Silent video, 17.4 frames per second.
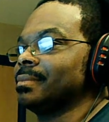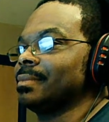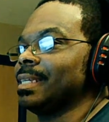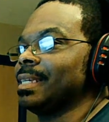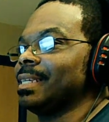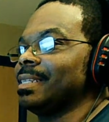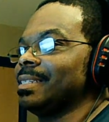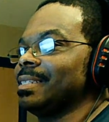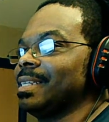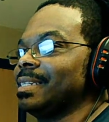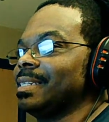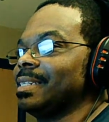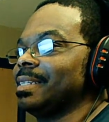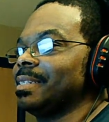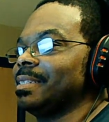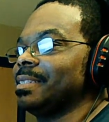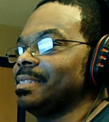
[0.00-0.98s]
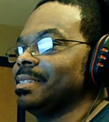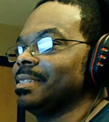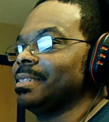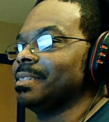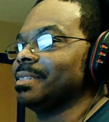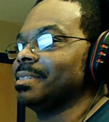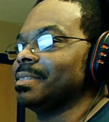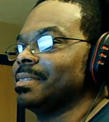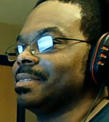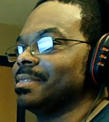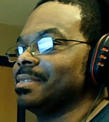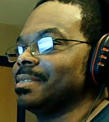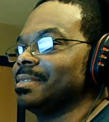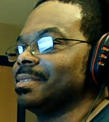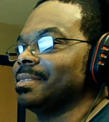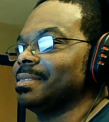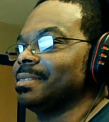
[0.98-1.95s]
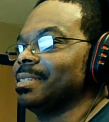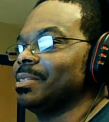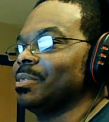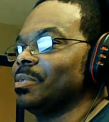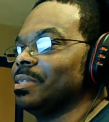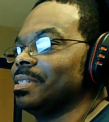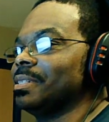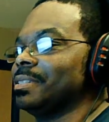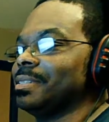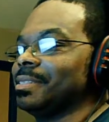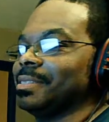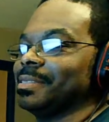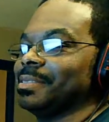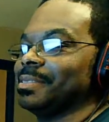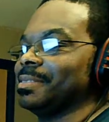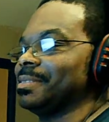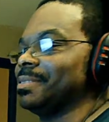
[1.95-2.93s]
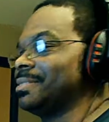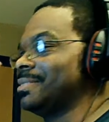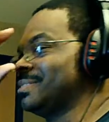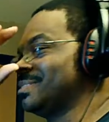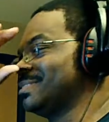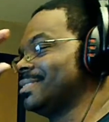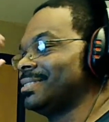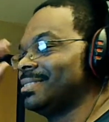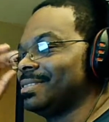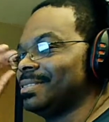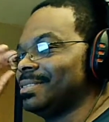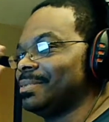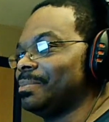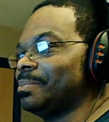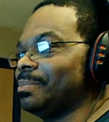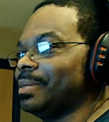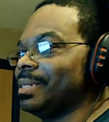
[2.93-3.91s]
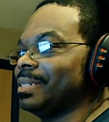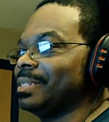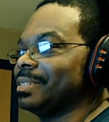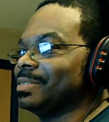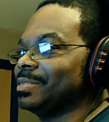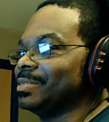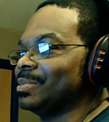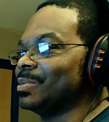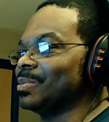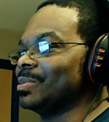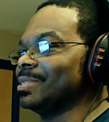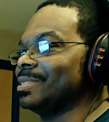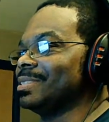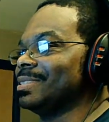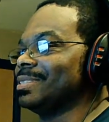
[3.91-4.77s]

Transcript: I like how he got, they don't have their bands on.